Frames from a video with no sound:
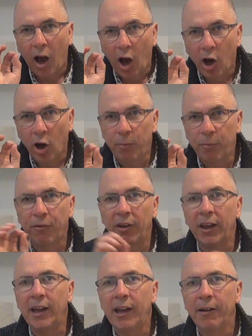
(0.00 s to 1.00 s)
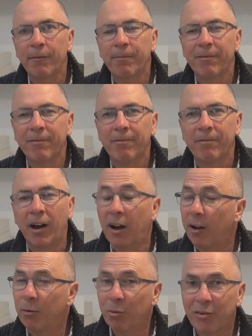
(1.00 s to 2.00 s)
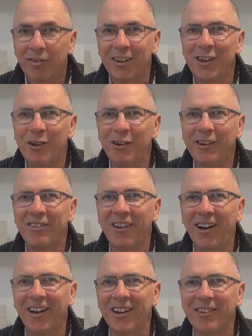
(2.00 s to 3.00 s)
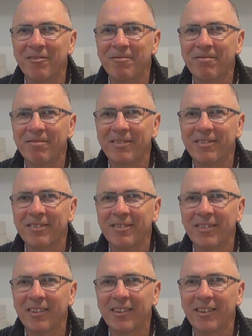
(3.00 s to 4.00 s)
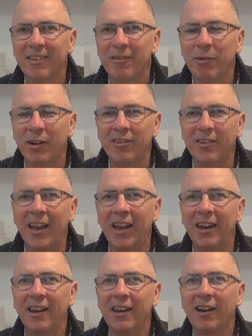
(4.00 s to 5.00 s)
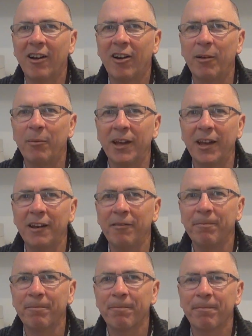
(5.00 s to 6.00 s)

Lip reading: Hopefully, I will see you inside. Once again, I'm Ian.